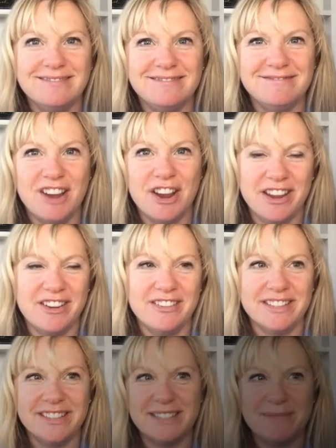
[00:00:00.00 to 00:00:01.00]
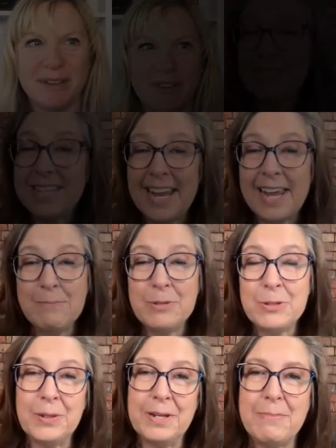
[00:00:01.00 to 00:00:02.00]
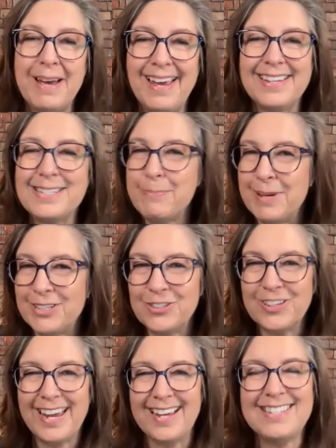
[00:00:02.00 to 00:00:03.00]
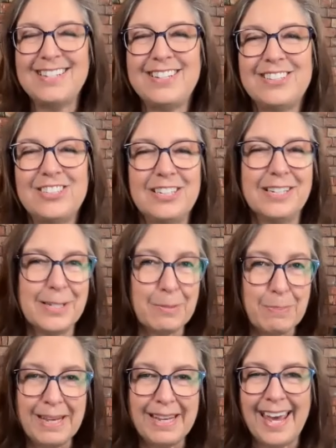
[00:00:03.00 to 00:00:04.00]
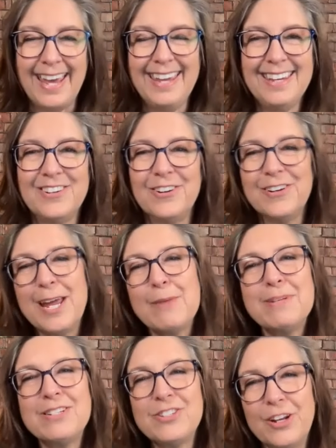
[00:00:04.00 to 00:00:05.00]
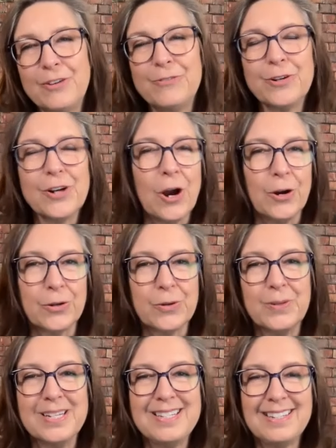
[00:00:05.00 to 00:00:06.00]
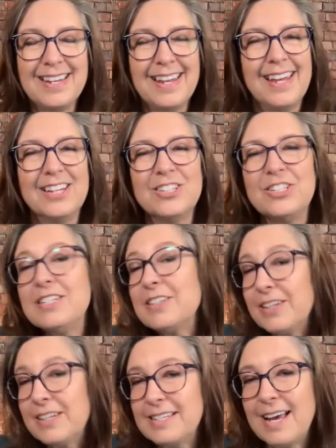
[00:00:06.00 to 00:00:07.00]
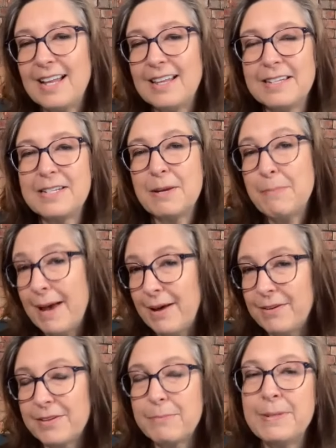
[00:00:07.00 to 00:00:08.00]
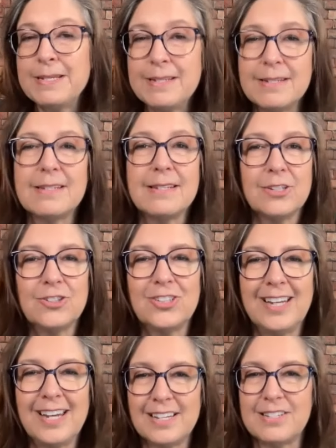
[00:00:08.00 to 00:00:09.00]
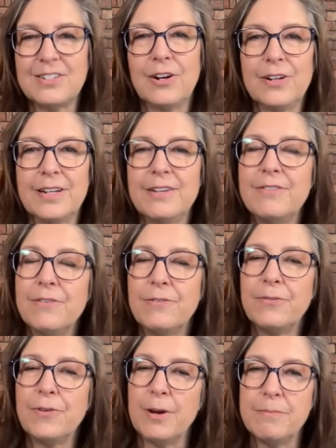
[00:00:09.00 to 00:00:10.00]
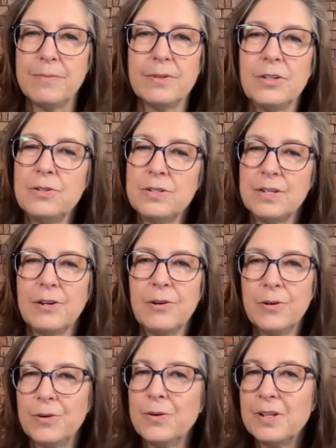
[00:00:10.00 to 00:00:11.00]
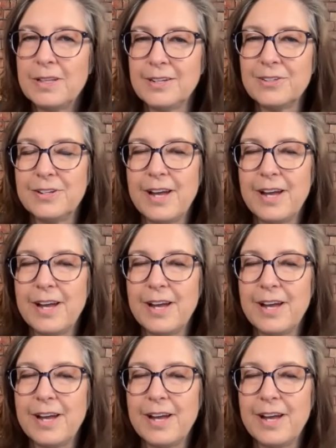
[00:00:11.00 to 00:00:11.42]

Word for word: Right here. This is my why. Today I'm joined by a special guest. She is a PA and her name is Jennifer Carlquist. She's going to tell us about the business that she has started from using her own clinical